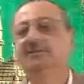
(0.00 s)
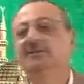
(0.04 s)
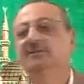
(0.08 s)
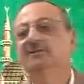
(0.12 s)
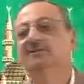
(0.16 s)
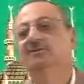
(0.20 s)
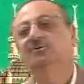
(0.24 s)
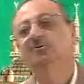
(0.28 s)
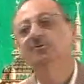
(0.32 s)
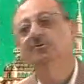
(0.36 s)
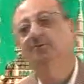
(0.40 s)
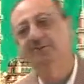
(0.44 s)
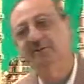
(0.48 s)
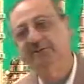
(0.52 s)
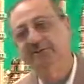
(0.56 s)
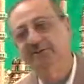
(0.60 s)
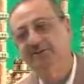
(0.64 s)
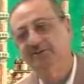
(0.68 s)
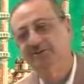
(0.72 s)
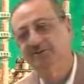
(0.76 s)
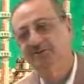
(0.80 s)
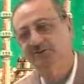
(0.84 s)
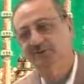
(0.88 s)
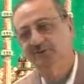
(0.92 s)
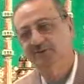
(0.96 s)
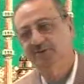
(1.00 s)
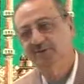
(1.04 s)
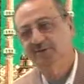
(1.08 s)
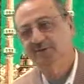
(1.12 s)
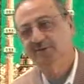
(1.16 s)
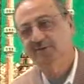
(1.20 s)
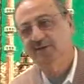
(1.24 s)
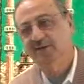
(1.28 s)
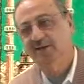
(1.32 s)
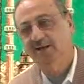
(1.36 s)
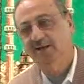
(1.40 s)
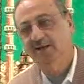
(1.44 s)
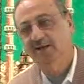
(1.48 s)
this to please you,
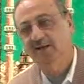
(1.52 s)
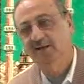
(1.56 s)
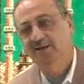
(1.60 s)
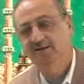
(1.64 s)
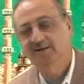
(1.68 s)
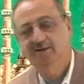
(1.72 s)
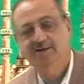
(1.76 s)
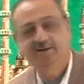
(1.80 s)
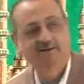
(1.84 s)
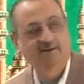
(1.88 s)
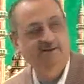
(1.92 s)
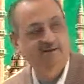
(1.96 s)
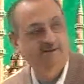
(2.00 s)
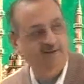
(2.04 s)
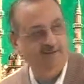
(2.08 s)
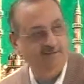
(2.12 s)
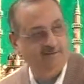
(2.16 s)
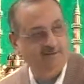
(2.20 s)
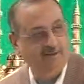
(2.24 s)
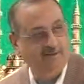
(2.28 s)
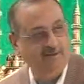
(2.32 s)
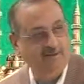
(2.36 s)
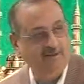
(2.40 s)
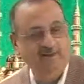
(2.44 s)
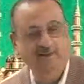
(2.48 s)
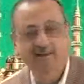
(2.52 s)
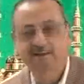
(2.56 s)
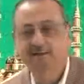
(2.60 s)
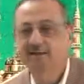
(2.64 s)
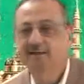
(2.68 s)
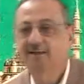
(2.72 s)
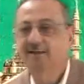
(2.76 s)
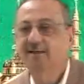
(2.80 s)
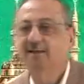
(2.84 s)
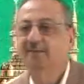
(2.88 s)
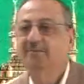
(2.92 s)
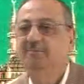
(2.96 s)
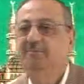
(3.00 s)
okay?
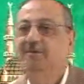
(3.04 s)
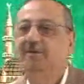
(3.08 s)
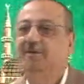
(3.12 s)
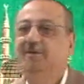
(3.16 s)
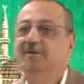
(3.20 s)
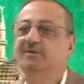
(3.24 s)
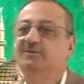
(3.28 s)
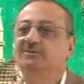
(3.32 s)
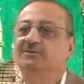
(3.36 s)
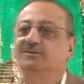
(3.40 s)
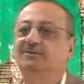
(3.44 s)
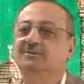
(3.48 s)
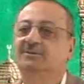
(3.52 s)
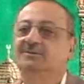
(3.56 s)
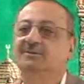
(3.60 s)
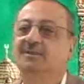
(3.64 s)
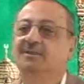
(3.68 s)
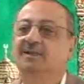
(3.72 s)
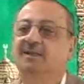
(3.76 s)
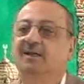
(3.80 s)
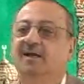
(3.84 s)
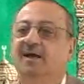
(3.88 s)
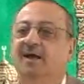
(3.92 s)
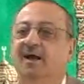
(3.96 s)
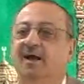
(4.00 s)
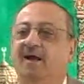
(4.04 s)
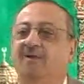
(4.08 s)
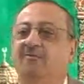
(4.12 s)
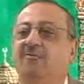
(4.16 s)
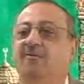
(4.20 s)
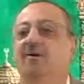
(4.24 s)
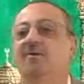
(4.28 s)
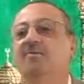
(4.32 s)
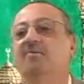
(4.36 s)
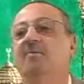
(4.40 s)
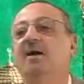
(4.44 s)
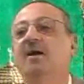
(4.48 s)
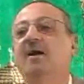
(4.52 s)
Because I
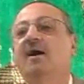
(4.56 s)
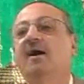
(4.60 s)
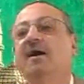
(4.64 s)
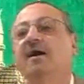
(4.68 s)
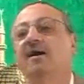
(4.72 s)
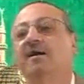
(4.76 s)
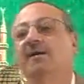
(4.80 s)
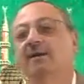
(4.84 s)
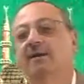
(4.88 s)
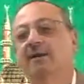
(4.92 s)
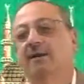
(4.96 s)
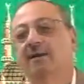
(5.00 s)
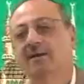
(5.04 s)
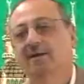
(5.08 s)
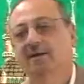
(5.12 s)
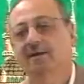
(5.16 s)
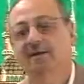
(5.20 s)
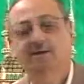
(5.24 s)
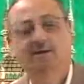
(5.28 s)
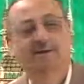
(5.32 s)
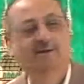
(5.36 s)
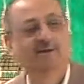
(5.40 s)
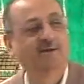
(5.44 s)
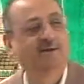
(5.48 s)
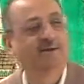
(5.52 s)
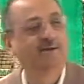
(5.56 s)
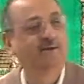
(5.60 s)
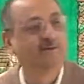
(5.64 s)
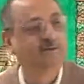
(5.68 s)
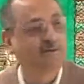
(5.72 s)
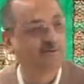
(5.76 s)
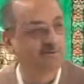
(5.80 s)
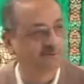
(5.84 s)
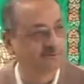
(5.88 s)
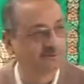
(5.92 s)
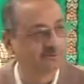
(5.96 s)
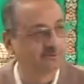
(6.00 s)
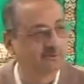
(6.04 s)
want my akhirah
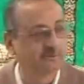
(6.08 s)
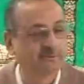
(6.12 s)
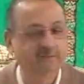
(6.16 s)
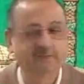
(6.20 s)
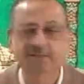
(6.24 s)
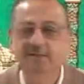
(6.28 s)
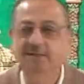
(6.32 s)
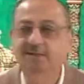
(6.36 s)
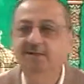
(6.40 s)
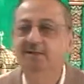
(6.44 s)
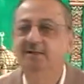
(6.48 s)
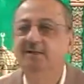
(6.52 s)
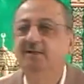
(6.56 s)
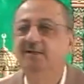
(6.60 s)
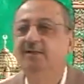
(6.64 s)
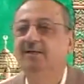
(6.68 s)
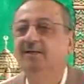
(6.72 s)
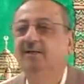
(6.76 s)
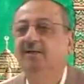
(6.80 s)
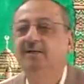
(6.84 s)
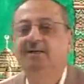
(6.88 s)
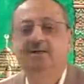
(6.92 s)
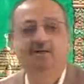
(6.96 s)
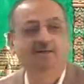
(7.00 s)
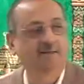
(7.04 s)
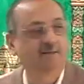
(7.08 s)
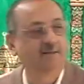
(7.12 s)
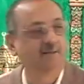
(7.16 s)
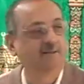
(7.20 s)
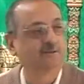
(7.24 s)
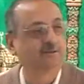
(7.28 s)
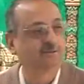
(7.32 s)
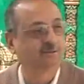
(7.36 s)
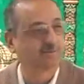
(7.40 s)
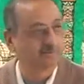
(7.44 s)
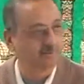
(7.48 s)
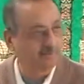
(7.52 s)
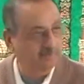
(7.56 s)
to be
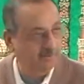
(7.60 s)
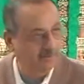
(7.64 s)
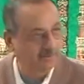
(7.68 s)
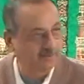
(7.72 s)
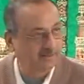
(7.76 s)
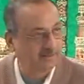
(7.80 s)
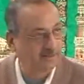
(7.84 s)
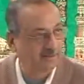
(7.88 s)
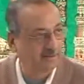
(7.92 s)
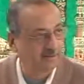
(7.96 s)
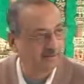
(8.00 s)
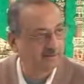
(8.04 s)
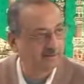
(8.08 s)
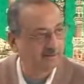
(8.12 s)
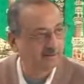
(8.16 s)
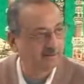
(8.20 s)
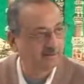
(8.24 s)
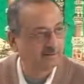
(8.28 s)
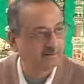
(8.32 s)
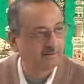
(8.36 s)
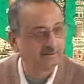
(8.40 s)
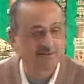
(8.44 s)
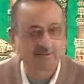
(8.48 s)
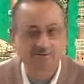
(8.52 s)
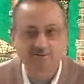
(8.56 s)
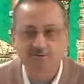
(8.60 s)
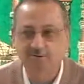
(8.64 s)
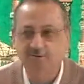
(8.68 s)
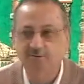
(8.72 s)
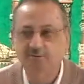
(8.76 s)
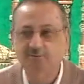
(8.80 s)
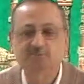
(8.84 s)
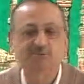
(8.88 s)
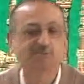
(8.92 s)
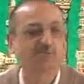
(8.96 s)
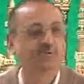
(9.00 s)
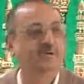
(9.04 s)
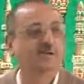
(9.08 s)
better. You know,
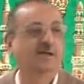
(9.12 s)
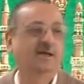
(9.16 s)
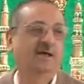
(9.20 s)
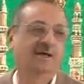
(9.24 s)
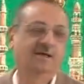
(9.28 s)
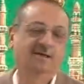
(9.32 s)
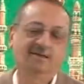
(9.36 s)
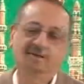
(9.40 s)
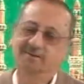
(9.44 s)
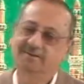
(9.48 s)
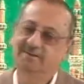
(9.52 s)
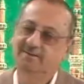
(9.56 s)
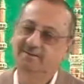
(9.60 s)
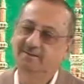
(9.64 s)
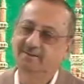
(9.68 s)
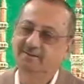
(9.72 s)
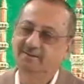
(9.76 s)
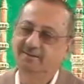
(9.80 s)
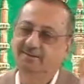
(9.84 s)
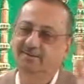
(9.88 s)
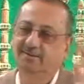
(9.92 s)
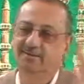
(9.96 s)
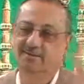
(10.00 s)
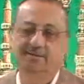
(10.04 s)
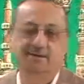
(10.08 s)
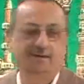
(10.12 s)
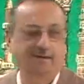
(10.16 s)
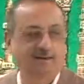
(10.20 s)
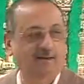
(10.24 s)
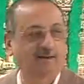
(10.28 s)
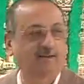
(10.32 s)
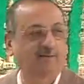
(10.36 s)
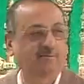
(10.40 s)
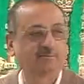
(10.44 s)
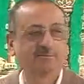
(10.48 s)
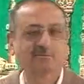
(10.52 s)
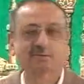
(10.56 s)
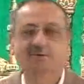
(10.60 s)
dunya,
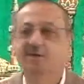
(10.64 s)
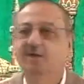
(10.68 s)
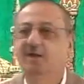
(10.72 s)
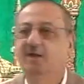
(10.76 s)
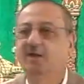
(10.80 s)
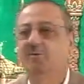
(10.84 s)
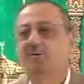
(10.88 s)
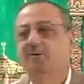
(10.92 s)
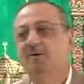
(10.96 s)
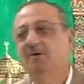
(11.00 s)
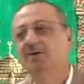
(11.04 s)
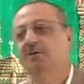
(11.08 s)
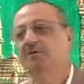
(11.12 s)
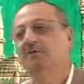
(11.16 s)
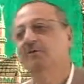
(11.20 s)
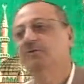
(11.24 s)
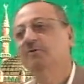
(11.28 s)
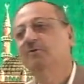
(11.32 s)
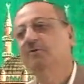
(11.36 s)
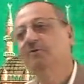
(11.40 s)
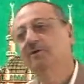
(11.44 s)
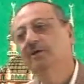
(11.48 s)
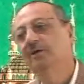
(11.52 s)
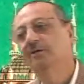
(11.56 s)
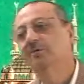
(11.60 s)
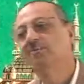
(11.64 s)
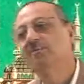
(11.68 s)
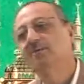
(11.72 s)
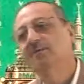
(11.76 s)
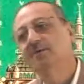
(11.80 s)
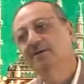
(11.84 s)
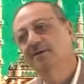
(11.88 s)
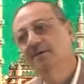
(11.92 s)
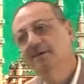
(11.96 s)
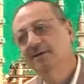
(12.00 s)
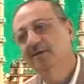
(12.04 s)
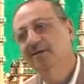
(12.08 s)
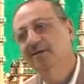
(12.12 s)
alhamdulillah, whatever you give me,